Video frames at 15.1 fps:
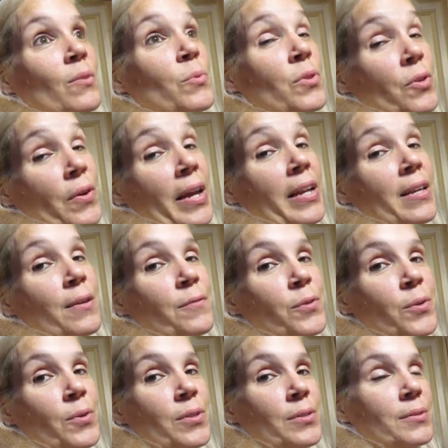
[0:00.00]
With Granny, of
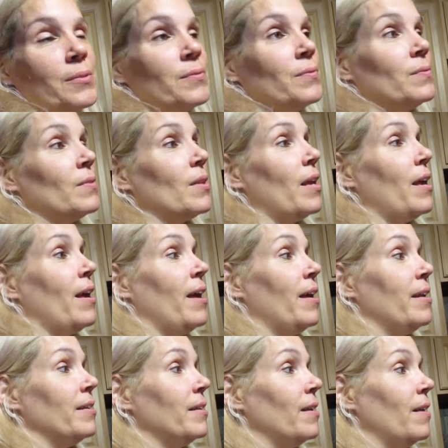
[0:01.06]
course. Of course.
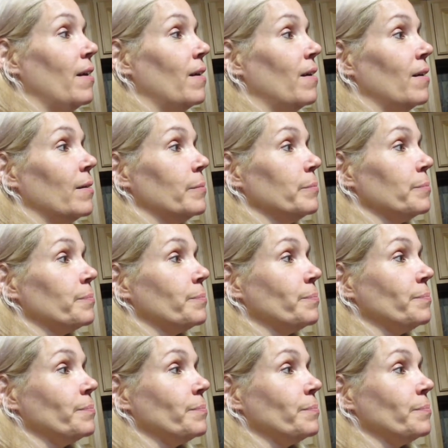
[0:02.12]
And um,